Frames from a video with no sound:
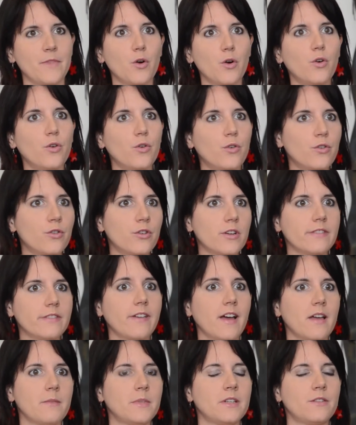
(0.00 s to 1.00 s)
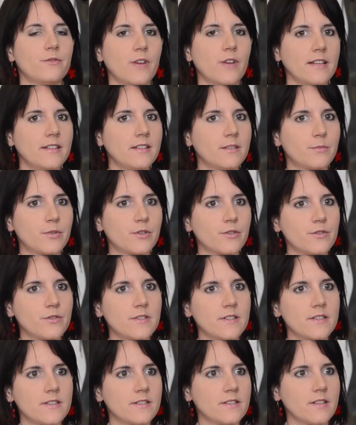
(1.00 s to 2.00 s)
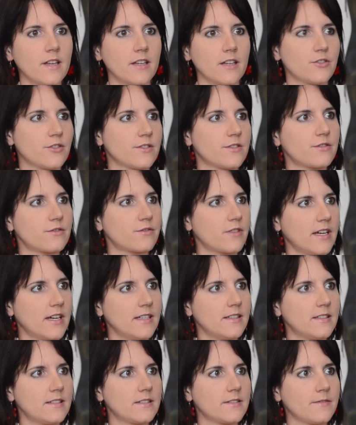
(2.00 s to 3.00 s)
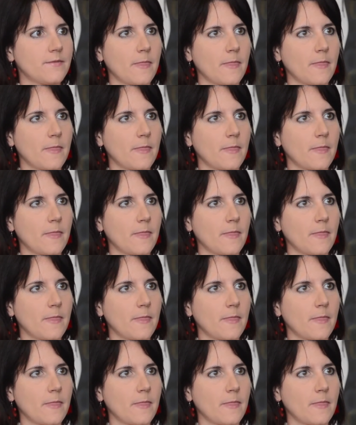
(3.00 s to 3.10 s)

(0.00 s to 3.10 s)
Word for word: Or if I'm in a writing process, I just write.